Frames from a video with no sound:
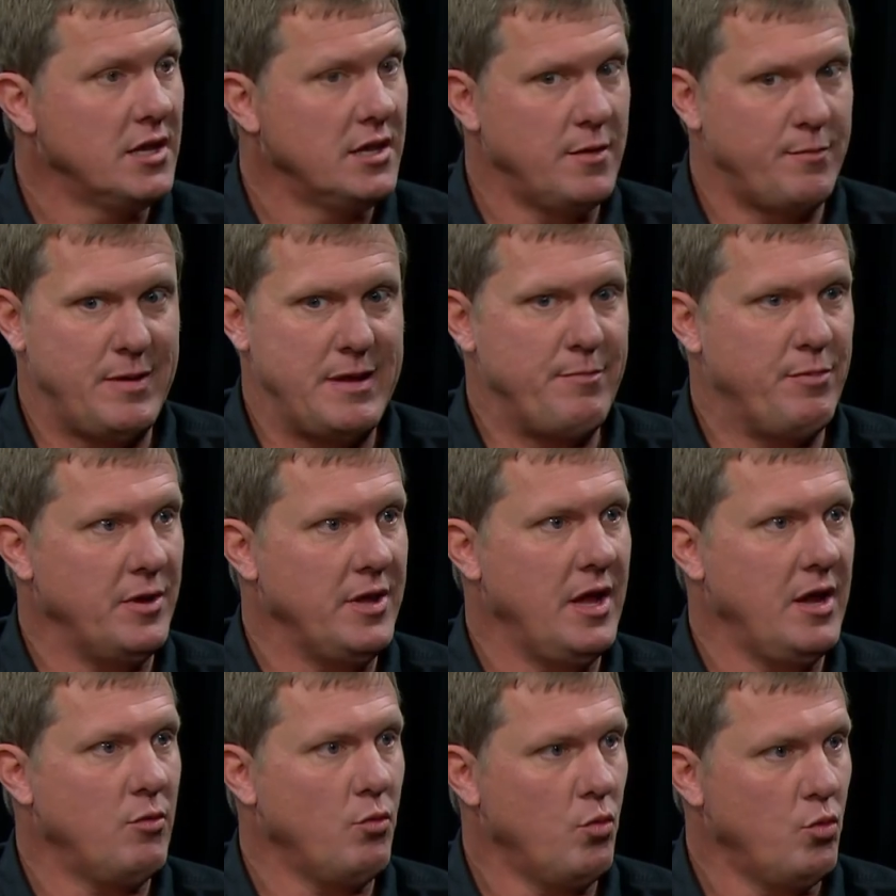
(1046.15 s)
The people
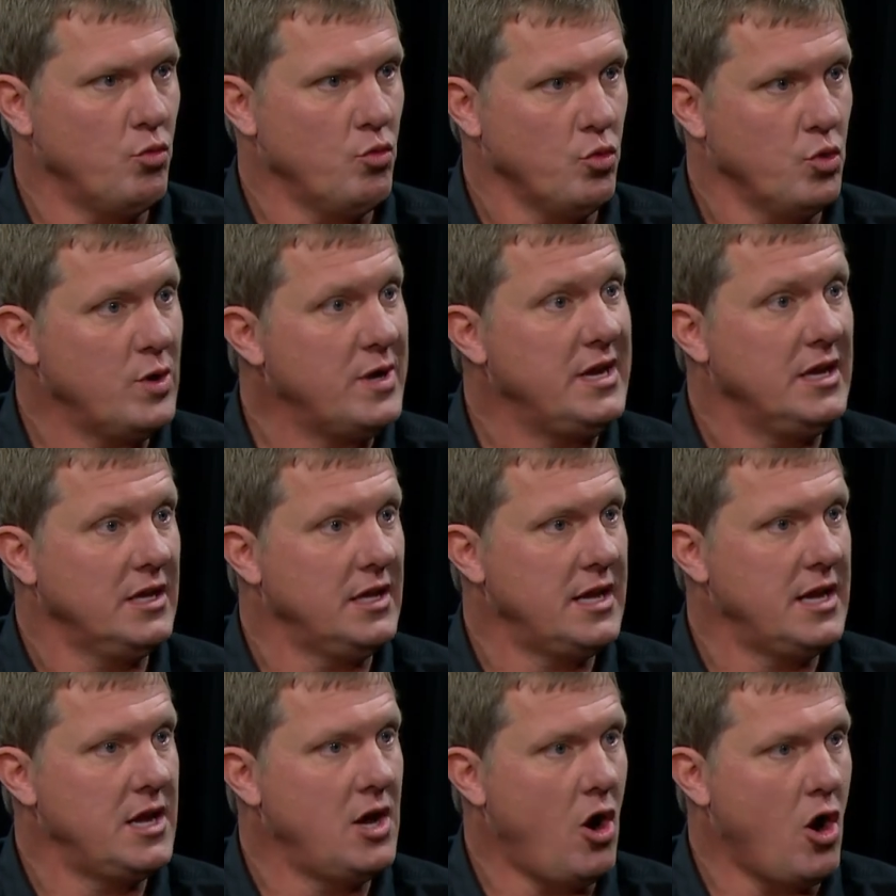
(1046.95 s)
that
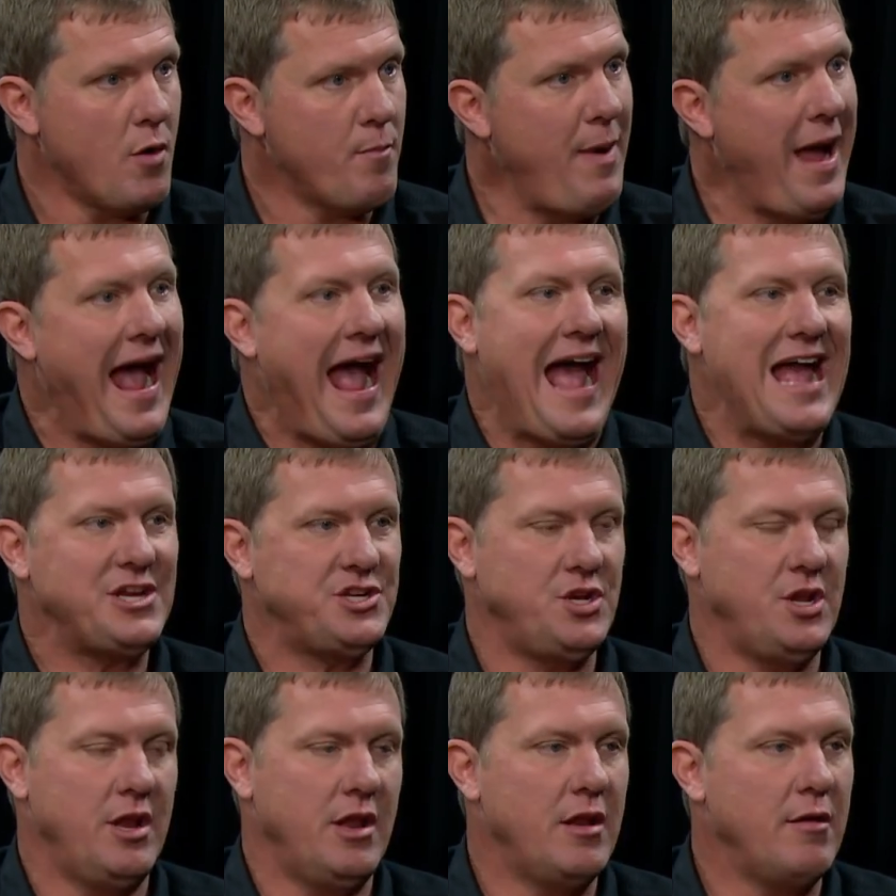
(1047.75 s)
really are
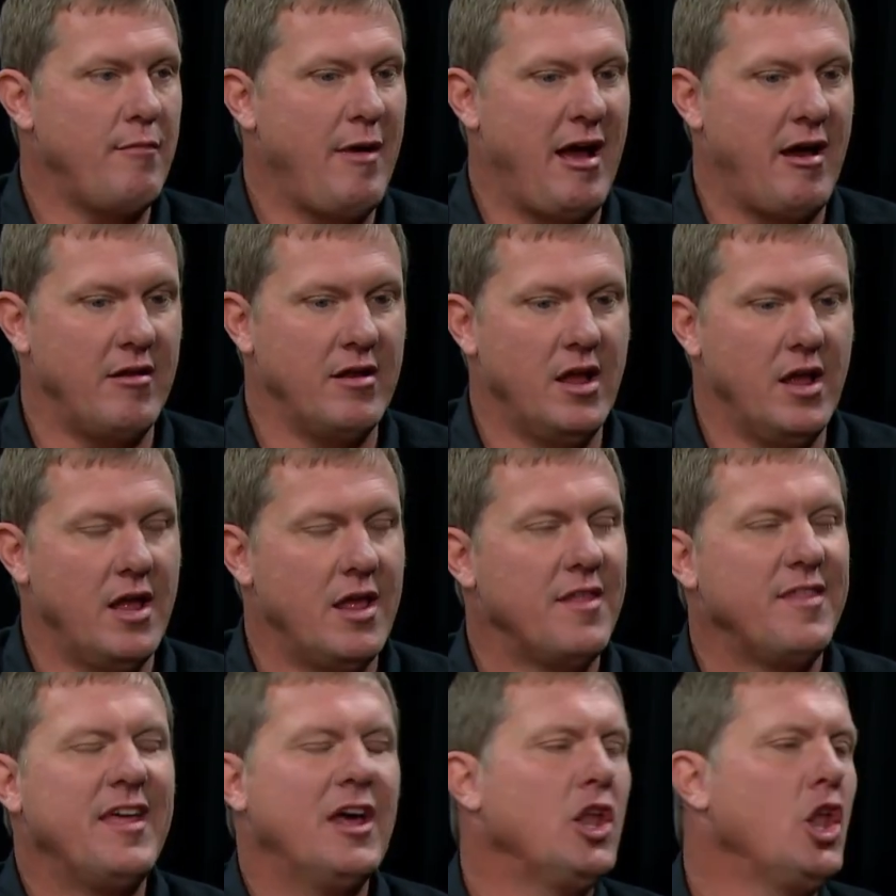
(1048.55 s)
passionate about,
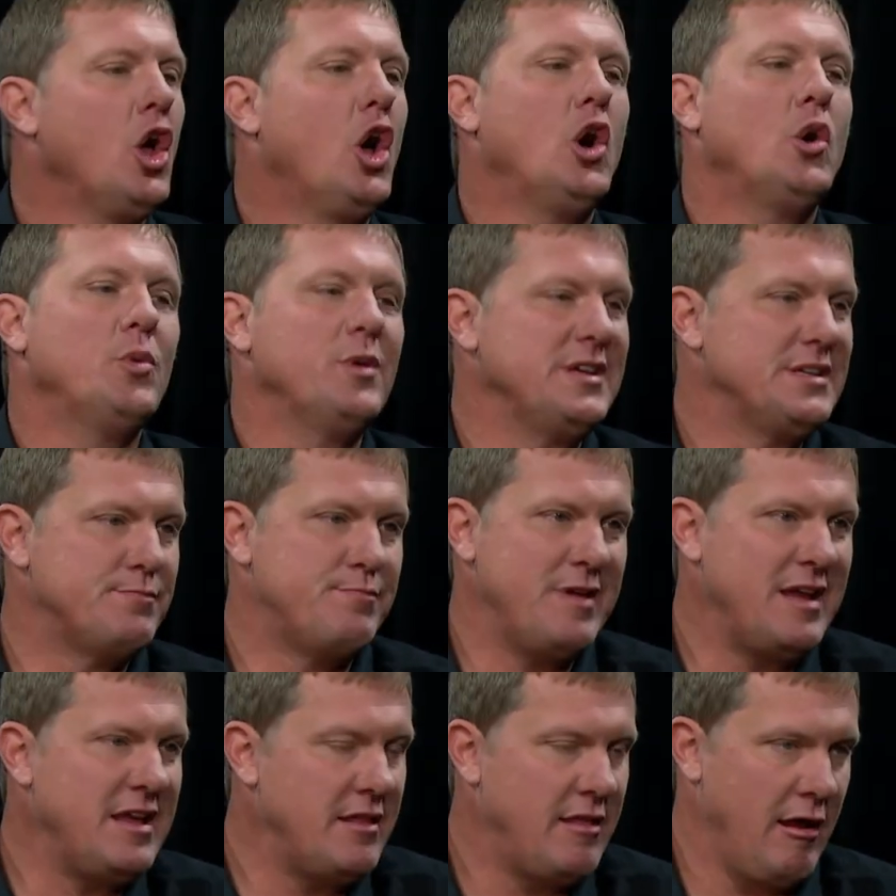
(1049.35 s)
they'll always
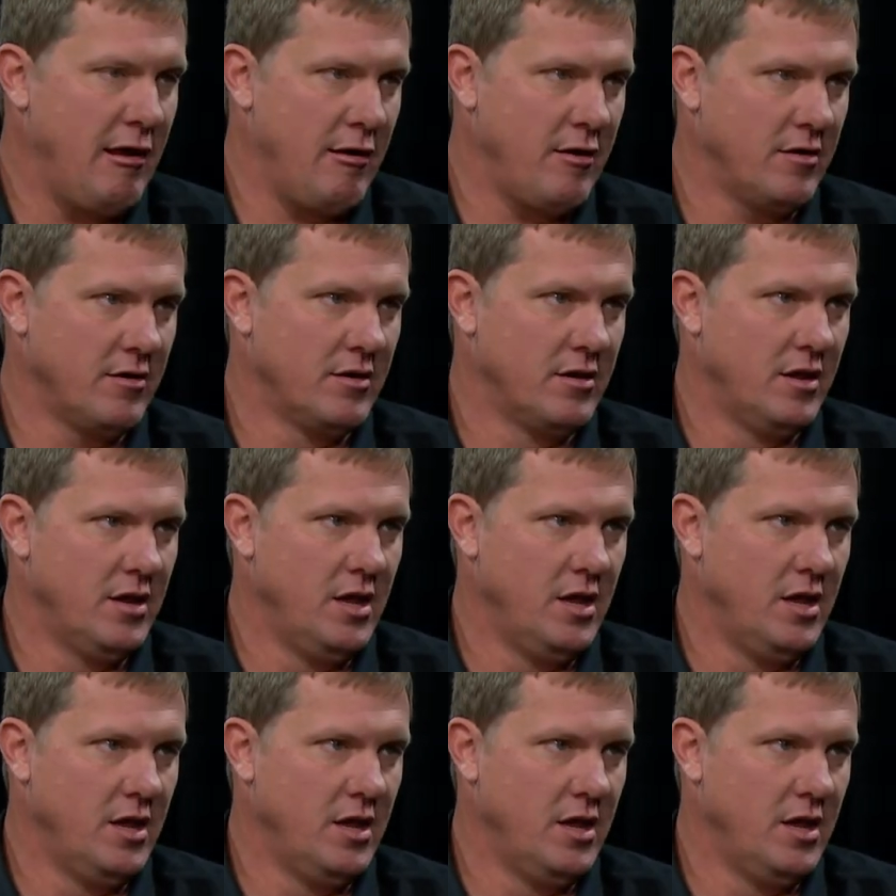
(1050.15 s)
be there.